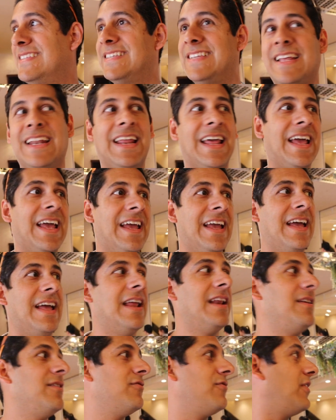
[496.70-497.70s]
today
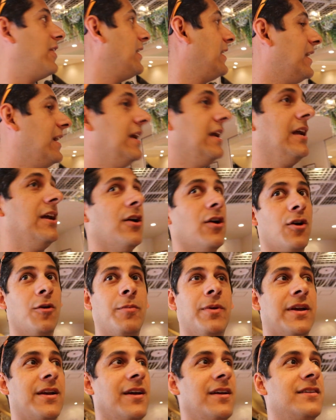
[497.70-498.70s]
and right here
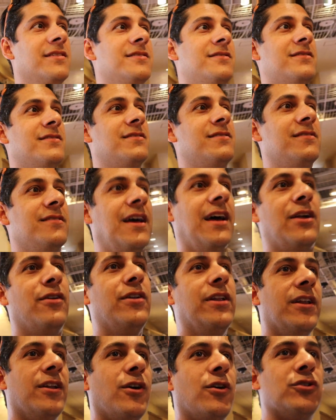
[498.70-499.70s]
because I don't
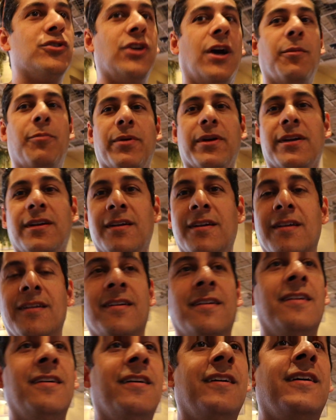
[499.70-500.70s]
need to go shopping.
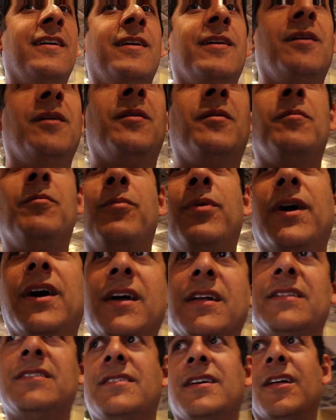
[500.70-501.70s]

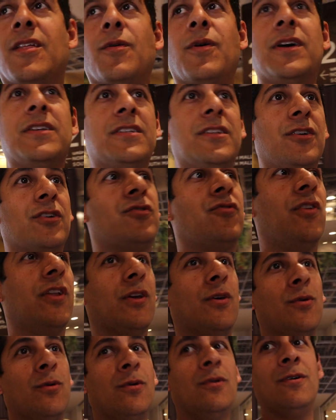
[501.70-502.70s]
But otherwise it looks really
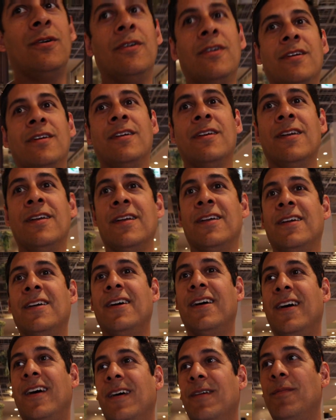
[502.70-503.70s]
cool.
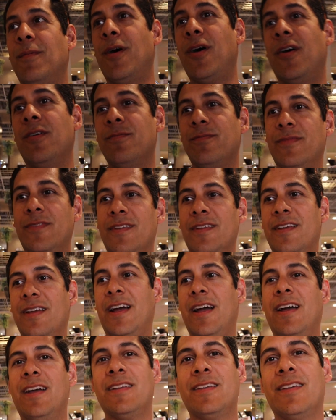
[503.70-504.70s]
Oh, you
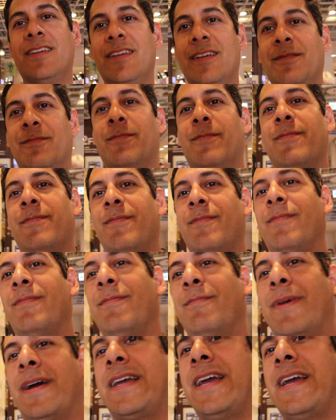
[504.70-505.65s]
got a